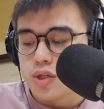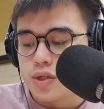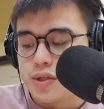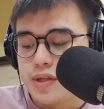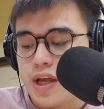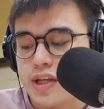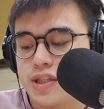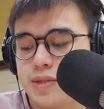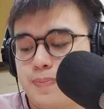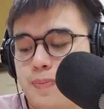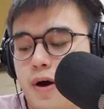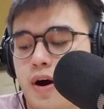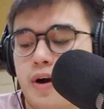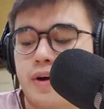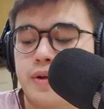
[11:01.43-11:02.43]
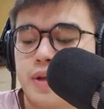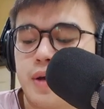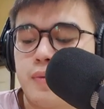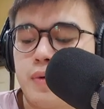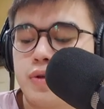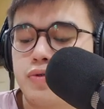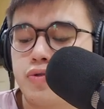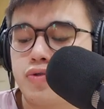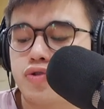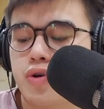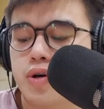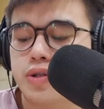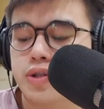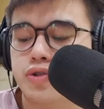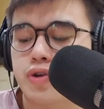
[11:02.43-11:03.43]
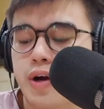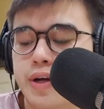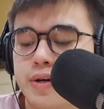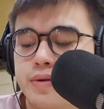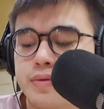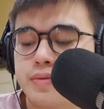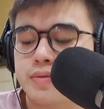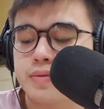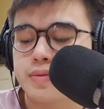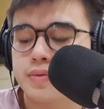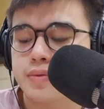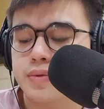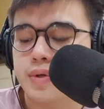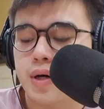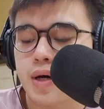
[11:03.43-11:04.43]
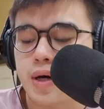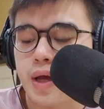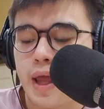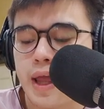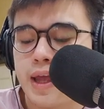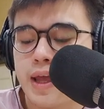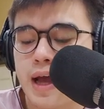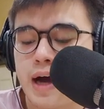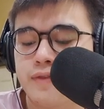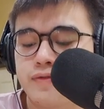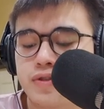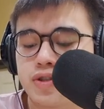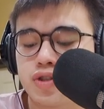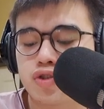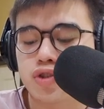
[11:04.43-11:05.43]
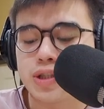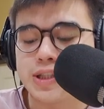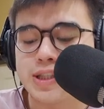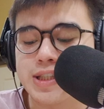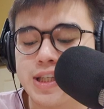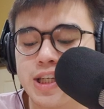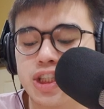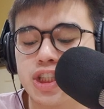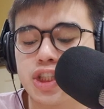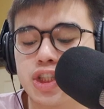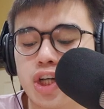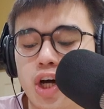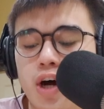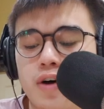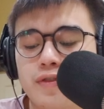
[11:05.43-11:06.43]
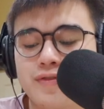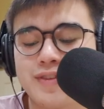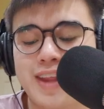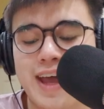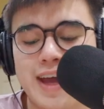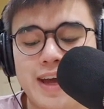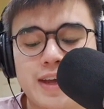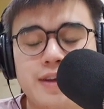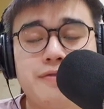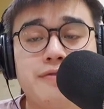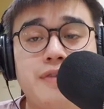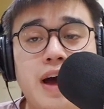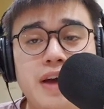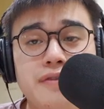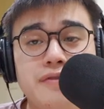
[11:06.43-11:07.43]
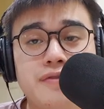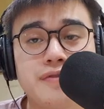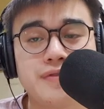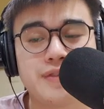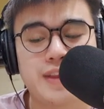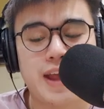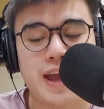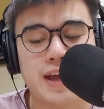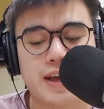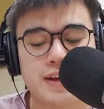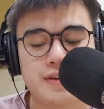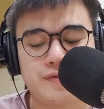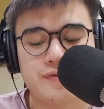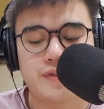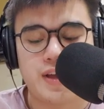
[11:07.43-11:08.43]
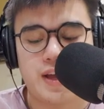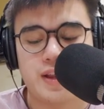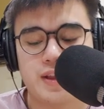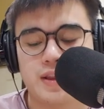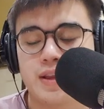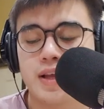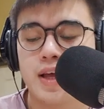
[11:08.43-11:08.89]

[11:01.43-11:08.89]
Next part, they want you to draw the triangle A after the translation of -5, -10.